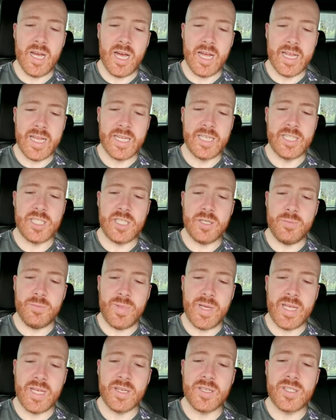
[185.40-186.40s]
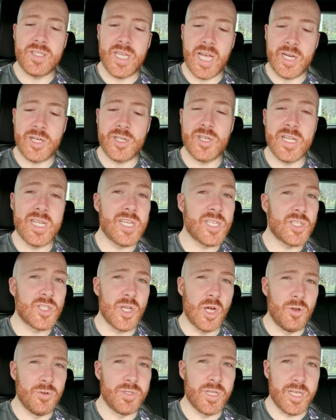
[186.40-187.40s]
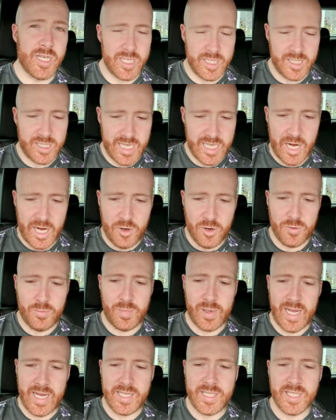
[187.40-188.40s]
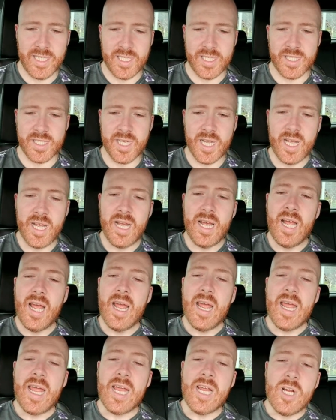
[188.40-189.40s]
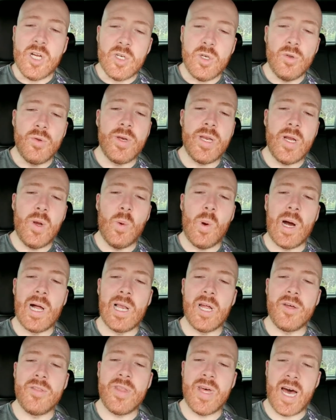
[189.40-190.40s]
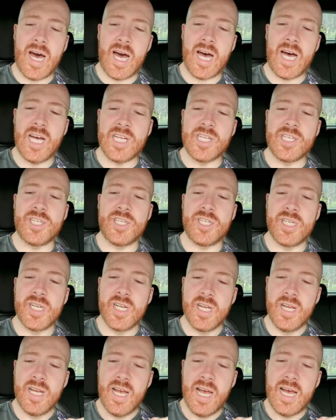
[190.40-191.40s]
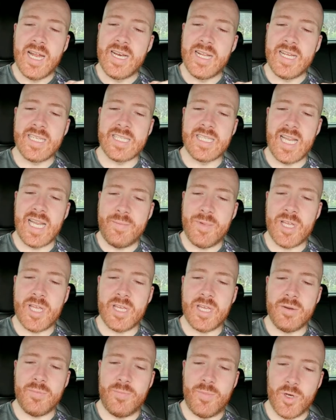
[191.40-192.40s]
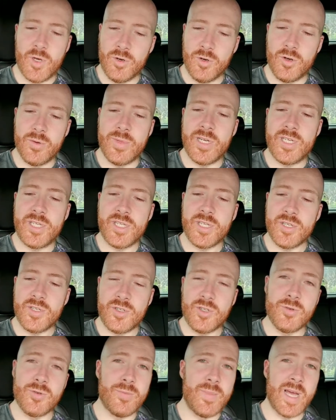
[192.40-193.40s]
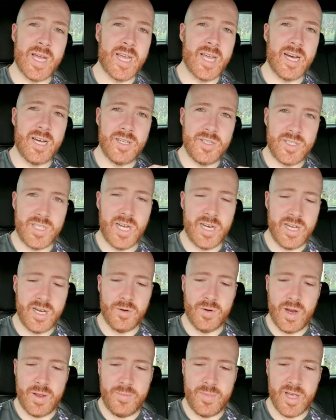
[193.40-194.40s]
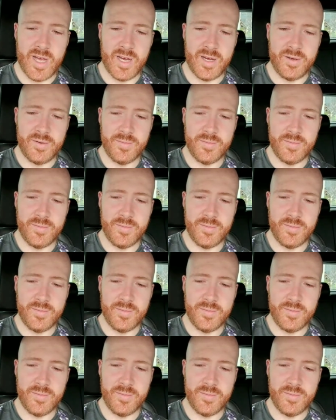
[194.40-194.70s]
against being sexually assaulted in sacred places, including while on the Hajj, an Islamic pilgrimage to Mecca, Saudi Arabia.